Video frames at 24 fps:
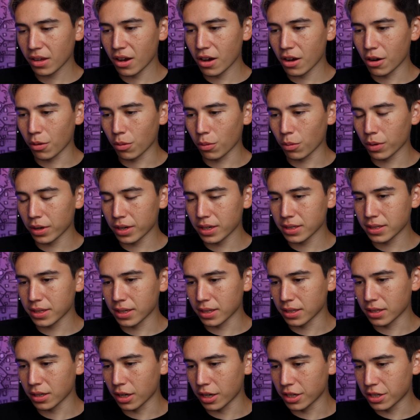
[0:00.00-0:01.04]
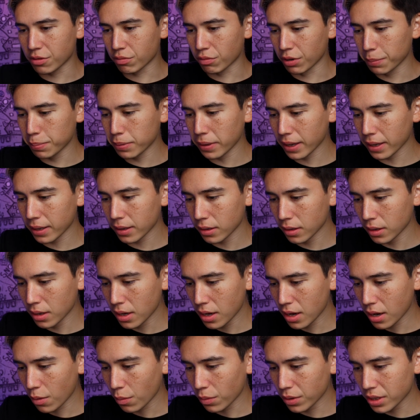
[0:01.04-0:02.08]
Oh, what is this? It's replay?
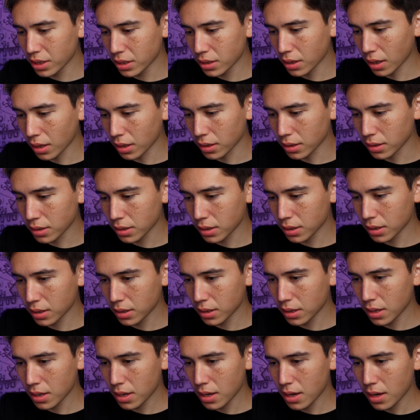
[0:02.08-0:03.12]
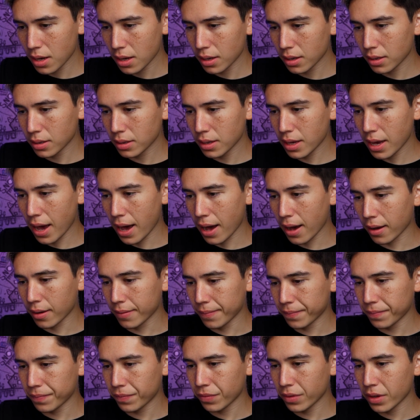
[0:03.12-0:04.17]
We just saw this. Yeah.
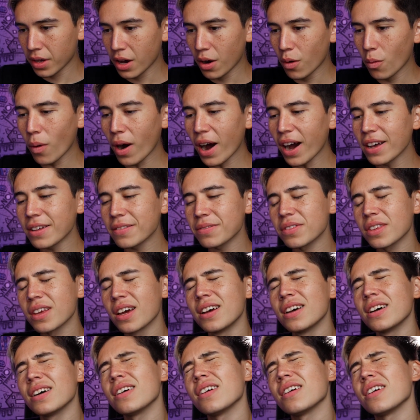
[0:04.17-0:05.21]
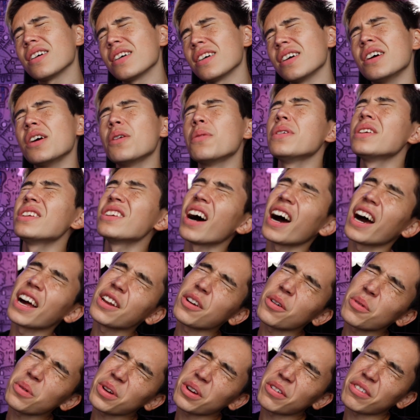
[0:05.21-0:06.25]
What? We I
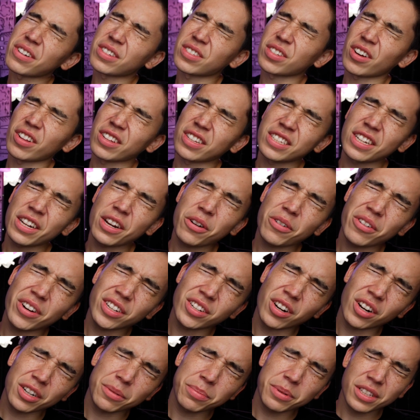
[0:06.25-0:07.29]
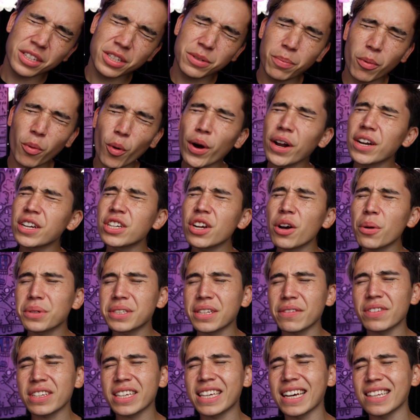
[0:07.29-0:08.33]
know we already saw this, and I already talked about this, but why does she always
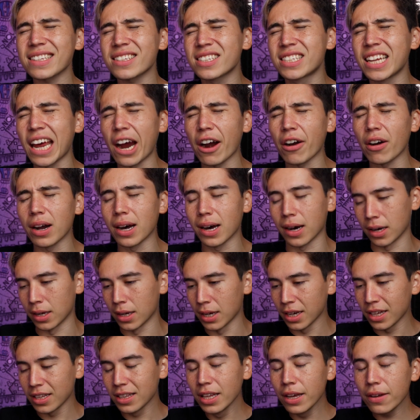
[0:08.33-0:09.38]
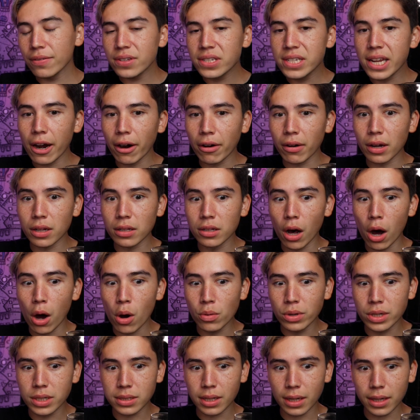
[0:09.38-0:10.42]
have to get Sarah? Leave Sarah
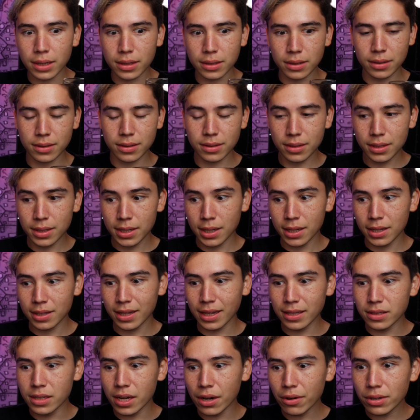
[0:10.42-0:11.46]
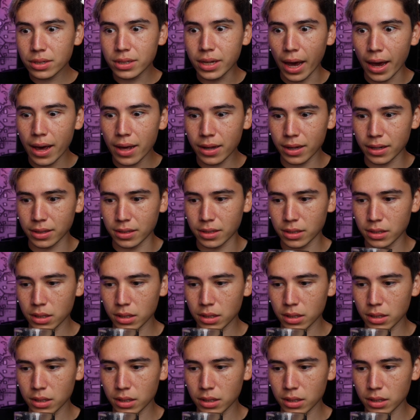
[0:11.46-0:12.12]
alone. Just like let Sarah dance.